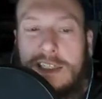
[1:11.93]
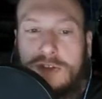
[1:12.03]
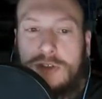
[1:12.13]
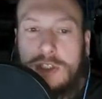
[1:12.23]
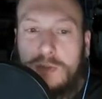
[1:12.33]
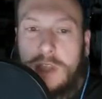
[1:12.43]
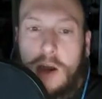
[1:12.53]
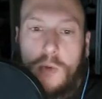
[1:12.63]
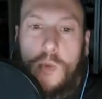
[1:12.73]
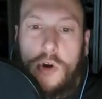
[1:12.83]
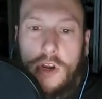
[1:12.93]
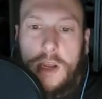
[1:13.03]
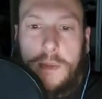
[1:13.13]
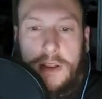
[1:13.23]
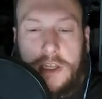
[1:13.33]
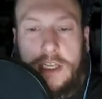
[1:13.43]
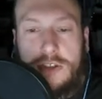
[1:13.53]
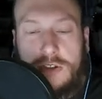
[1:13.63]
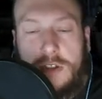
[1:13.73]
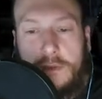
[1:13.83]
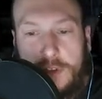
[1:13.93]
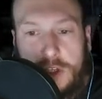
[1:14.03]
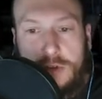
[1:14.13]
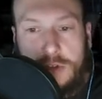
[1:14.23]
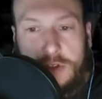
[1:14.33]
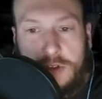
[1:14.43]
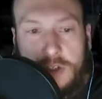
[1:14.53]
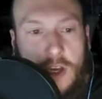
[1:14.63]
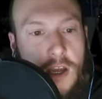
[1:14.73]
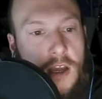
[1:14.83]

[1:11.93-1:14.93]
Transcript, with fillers: interests without worrying about the interests of the users.